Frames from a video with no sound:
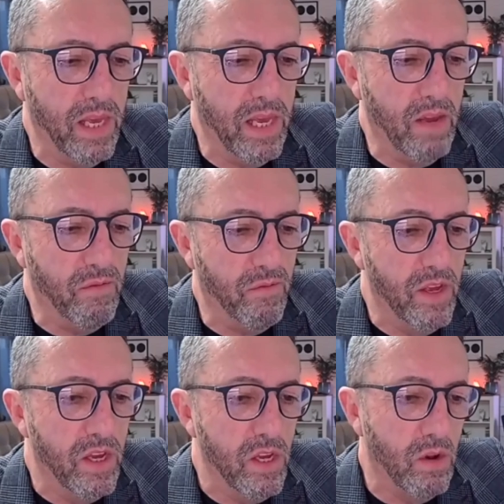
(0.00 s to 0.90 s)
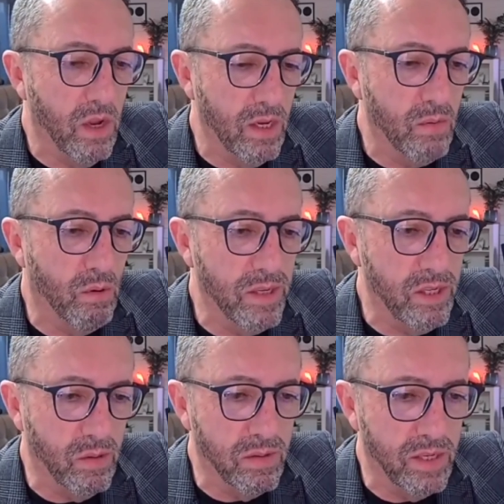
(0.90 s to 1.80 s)
If you like what we
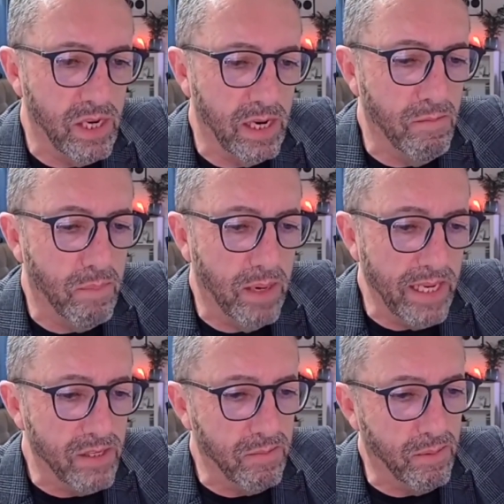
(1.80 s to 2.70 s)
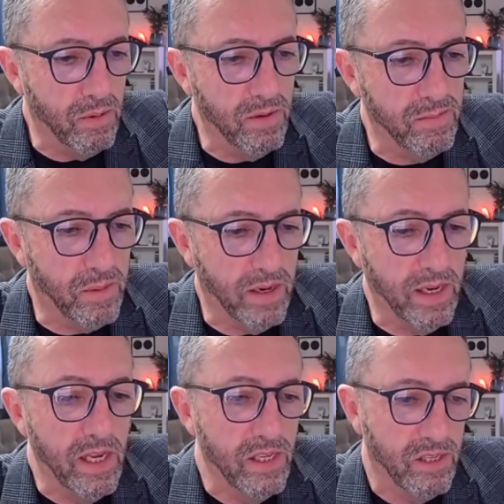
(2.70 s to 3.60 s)
do on the channel, please support us by
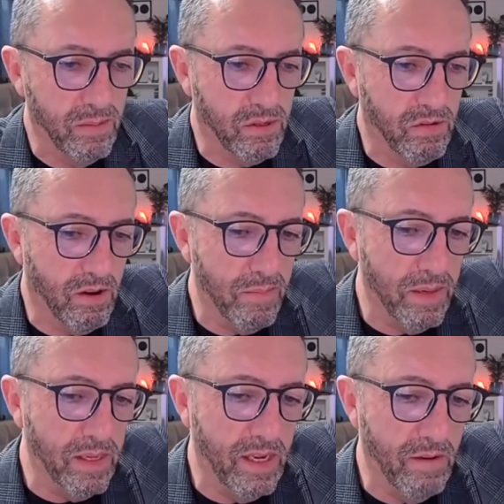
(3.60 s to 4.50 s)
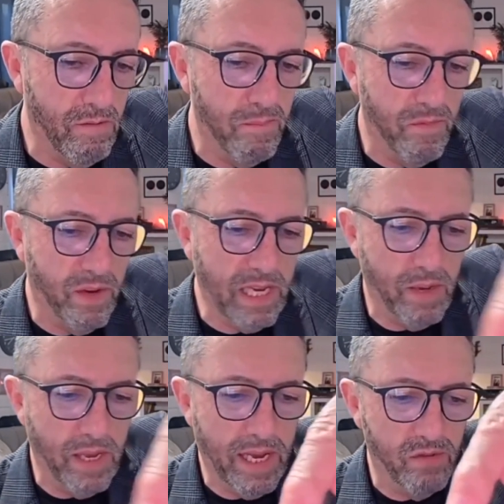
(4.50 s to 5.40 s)
subscribing. If I get
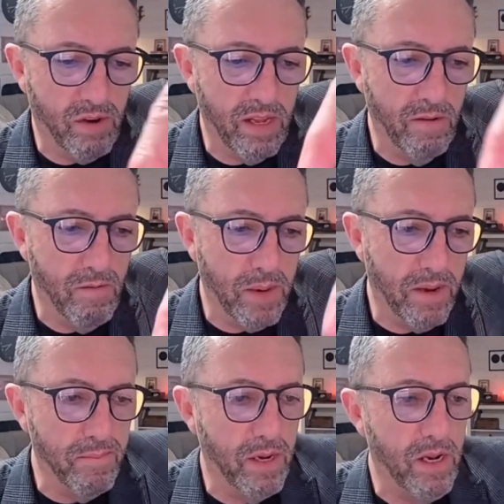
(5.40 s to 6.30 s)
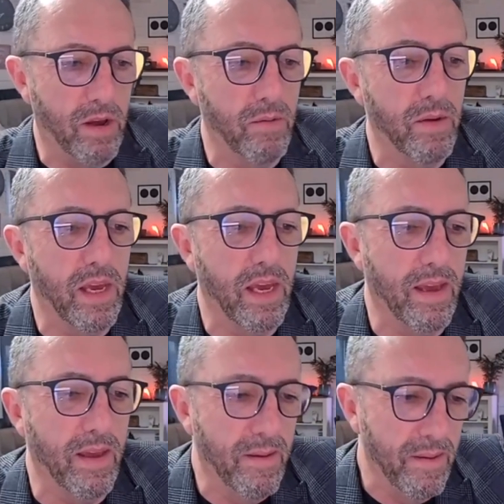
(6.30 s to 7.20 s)
my hand right, the little button below
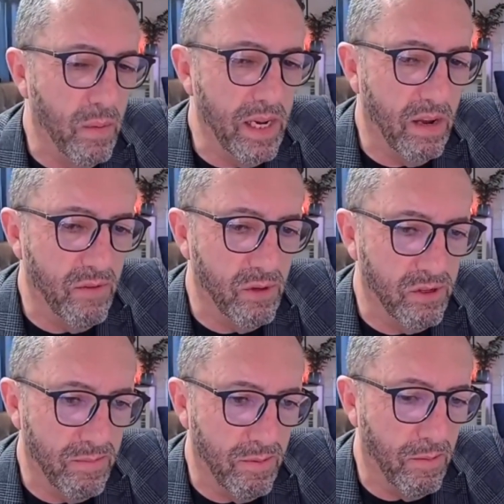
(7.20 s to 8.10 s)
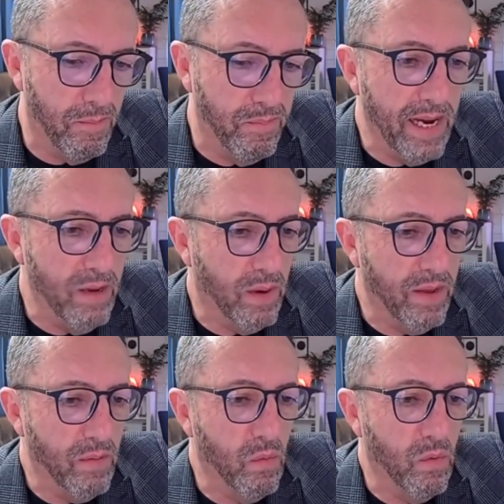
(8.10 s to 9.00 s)
here. We'd love your support.
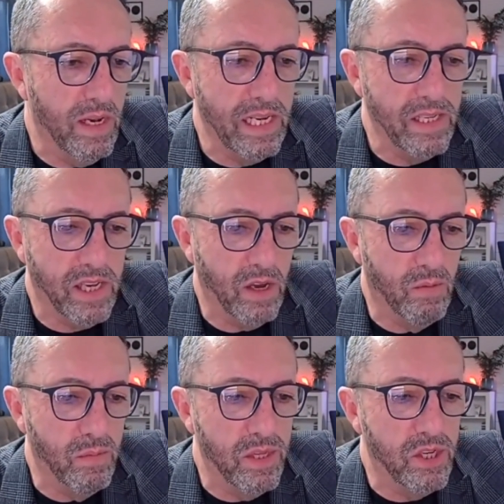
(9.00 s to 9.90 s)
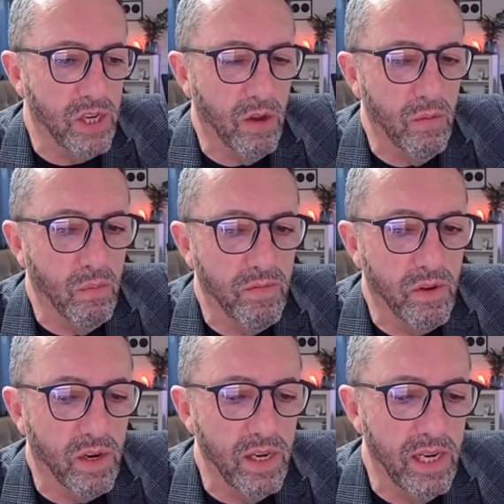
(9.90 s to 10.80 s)
Anyway, let's get on with the show. We've
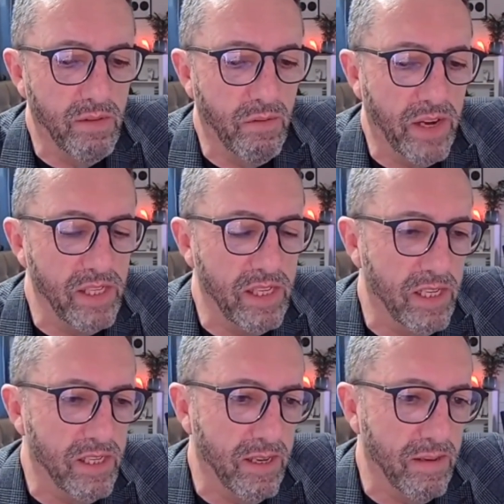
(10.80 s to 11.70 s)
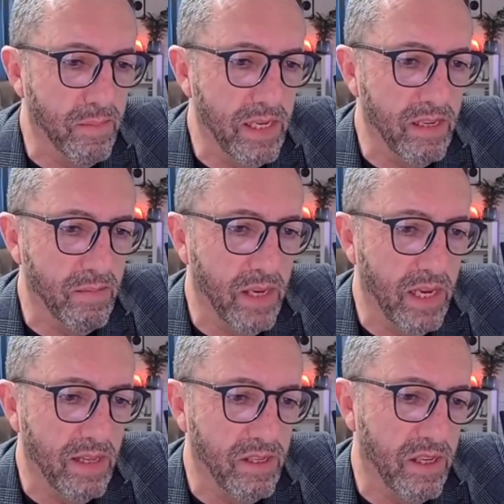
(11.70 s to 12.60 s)
got another fantastic medium
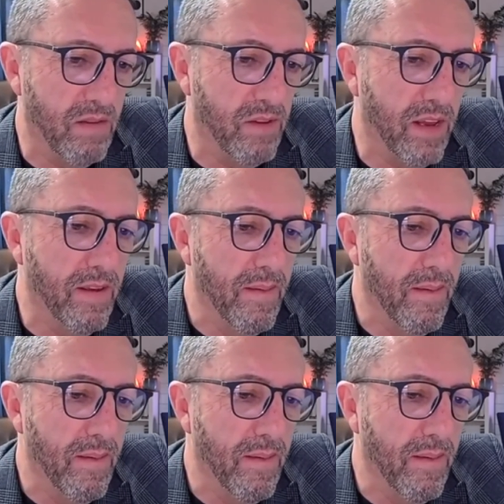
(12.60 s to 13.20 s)
here this evening.